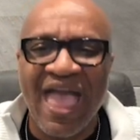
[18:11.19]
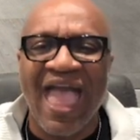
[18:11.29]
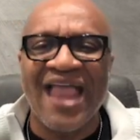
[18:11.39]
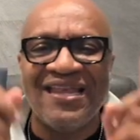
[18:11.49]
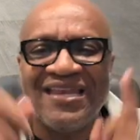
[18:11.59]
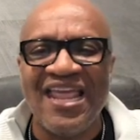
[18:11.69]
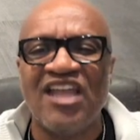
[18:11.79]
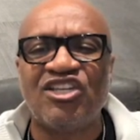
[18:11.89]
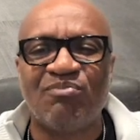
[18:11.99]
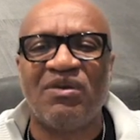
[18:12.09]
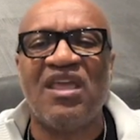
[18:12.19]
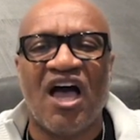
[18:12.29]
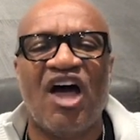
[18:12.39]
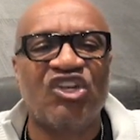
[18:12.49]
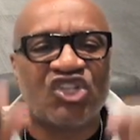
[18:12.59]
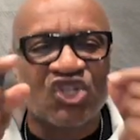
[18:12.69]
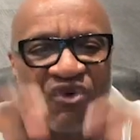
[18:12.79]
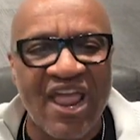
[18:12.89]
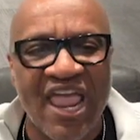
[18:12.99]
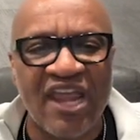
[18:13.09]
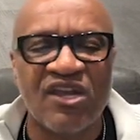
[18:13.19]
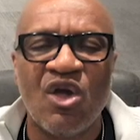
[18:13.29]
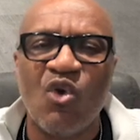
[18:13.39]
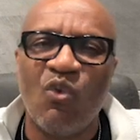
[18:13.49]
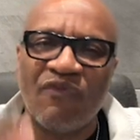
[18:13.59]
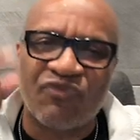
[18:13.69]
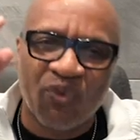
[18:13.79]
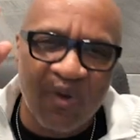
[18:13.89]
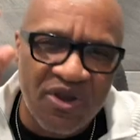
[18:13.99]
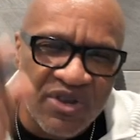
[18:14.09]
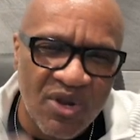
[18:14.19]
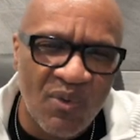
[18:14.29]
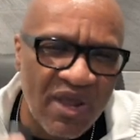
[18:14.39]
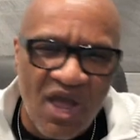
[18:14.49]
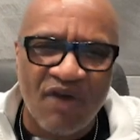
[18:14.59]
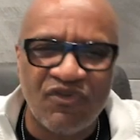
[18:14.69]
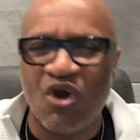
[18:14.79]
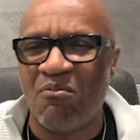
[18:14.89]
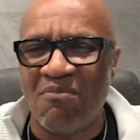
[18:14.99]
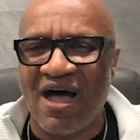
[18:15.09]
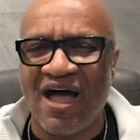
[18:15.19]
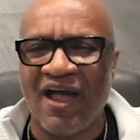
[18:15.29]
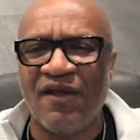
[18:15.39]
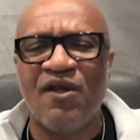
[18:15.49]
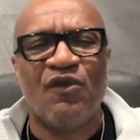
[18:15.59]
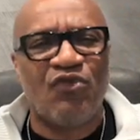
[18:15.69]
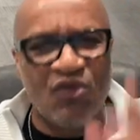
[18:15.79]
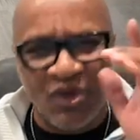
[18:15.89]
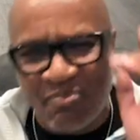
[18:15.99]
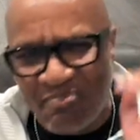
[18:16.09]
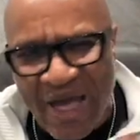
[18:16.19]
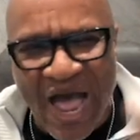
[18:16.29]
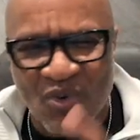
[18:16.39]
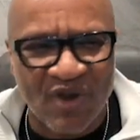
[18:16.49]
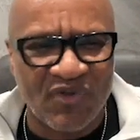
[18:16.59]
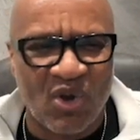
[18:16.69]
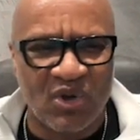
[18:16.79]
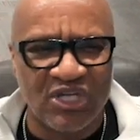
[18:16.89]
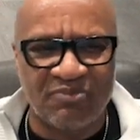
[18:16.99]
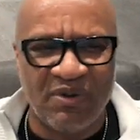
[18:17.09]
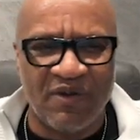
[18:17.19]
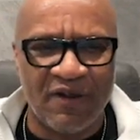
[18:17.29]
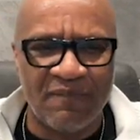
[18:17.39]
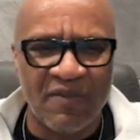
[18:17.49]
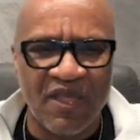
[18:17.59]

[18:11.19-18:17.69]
and need to be untrained with the renewing of your mind through the power of the Holy Spirit.